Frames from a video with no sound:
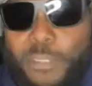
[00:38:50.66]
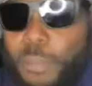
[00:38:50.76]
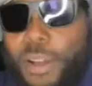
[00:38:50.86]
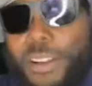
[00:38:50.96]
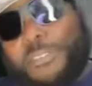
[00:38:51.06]

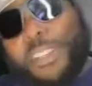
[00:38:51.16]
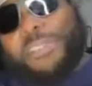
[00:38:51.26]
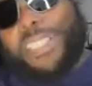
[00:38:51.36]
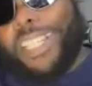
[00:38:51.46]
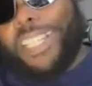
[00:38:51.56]
about
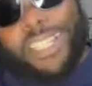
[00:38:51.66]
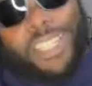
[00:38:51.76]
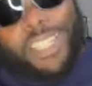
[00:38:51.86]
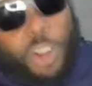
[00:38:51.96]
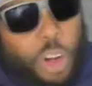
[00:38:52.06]
15
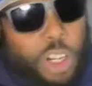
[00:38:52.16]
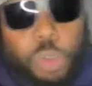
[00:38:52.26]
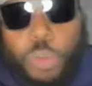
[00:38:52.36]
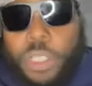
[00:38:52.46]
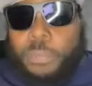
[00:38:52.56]
or
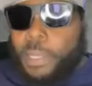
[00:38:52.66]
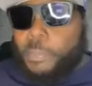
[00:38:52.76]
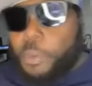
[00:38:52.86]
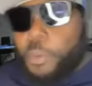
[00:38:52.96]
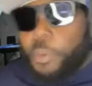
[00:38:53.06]
20
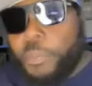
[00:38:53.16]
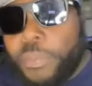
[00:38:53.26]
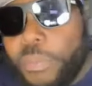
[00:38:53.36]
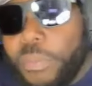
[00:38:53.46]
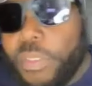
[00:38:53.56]
people
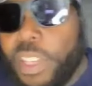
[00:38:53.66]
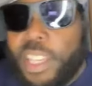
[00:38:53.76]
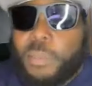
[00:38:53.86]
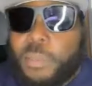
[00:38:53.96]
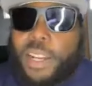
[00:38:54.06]

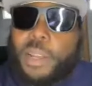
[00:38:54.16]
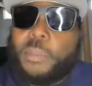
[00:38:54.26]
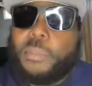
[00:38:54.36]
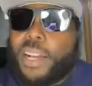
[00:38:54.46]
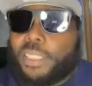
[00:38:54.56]
in my
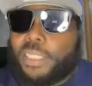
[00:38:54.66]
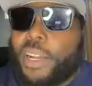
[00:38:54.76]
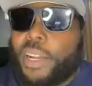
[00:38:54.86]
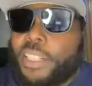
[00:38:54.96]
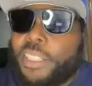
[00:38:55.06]
inbox
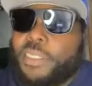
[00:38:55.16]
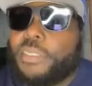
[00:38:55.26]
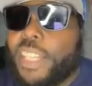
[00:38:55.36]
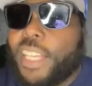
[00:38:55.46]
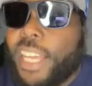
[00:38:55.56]
about it.
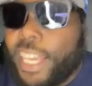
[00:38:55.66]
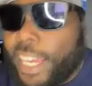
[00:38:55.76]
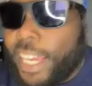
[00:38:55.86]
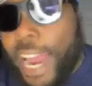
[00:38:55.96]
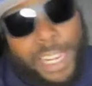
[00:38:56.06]

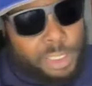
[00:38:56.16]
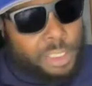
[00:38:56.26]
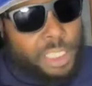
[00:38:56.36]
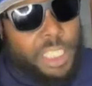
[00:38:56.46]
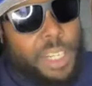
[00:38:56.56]
And
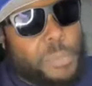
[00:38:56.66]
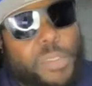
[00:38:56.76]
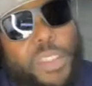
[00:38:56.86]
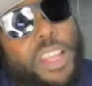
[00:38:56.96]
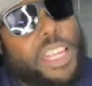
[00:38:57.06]
actually,
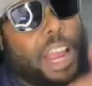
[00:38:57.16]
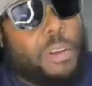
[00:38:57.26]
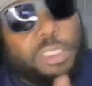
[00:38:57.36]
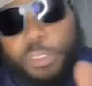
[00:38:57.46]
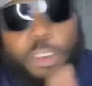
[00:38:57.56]
y'all
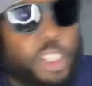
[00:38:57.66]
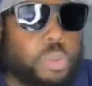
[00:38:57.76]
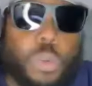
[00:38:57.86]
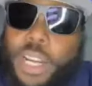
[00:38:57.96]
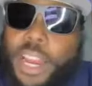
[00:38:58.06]
was the first
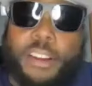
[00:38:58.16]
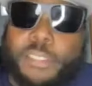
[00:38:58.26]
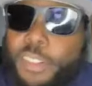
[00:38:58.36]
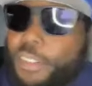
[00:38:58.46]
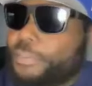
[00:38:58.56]
one
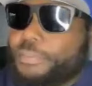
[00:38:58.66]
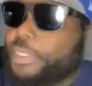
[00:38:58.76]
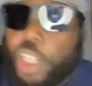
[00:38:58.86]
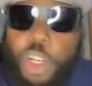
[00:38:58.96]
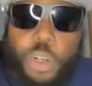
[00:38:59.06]
ever.
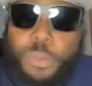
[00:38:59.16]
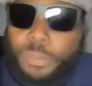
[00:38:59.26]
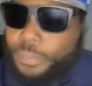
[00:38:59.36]
So